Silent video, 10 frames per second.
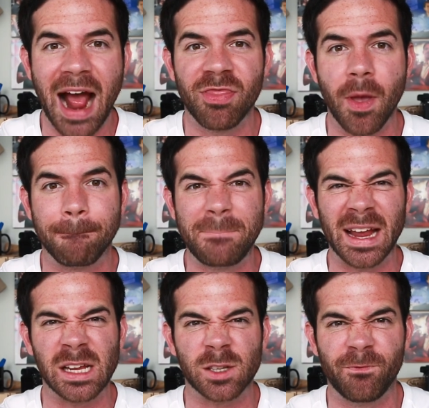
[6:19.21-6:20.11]
had the
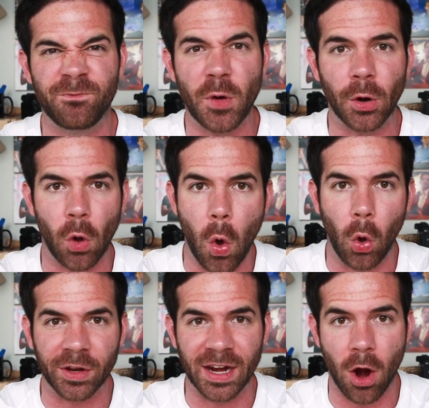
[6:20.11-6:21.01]
biggest
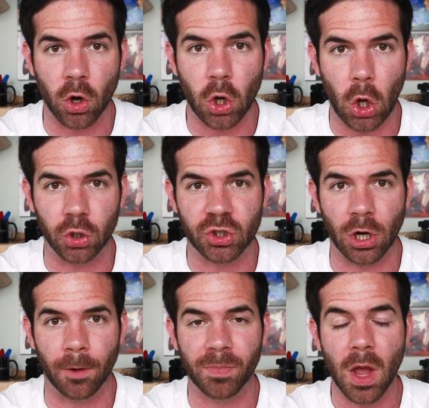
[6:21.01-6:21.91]
foothold in our
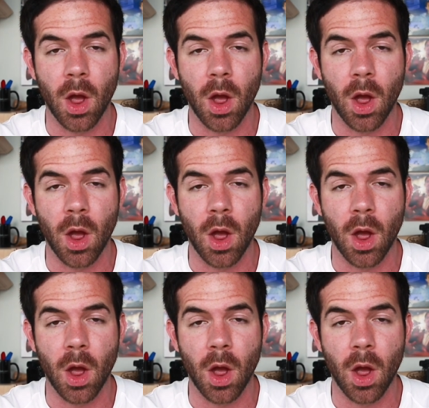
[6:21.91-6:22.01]
culture.